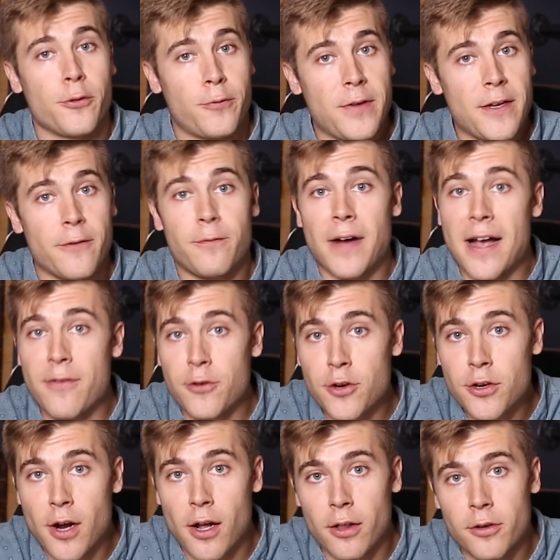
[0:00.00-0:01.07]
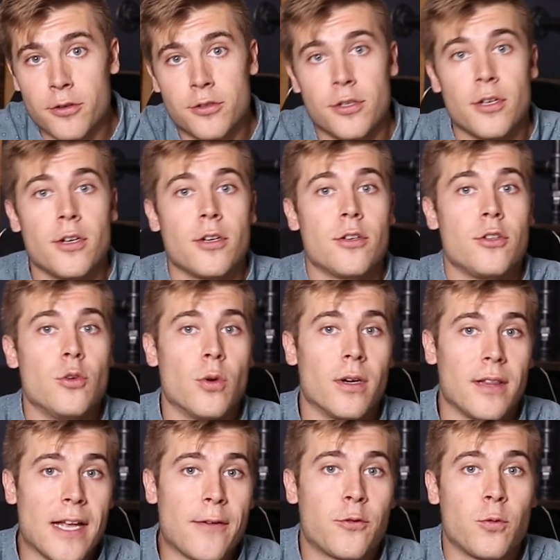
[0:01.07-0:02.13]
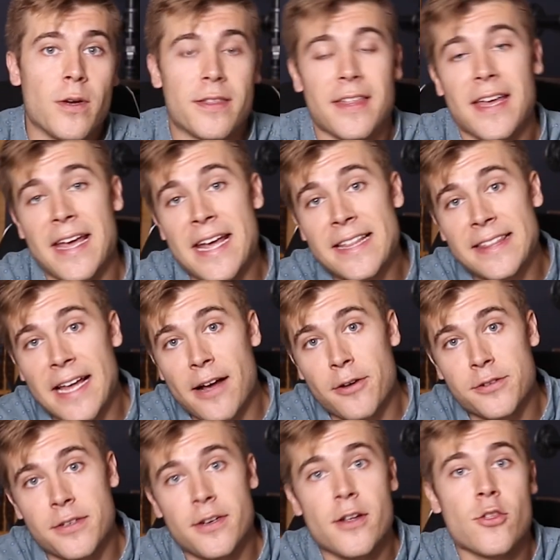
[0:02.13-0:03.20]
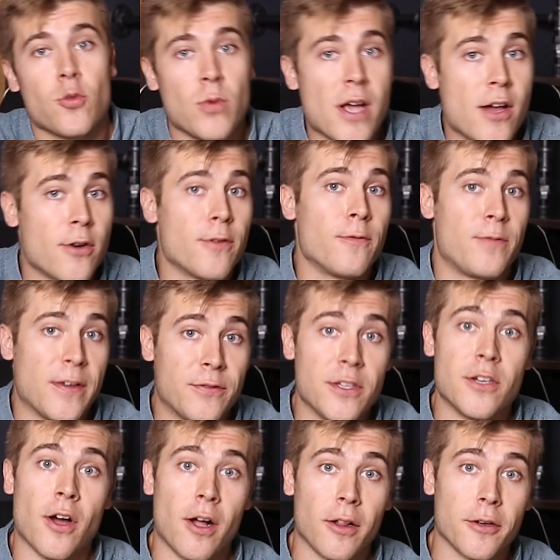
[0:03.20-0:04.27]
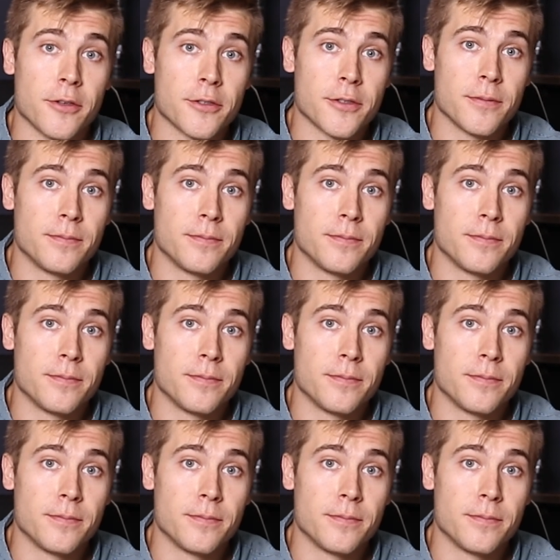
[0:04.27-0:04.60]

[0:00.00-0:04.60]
fee of $500, you are left with $8,350.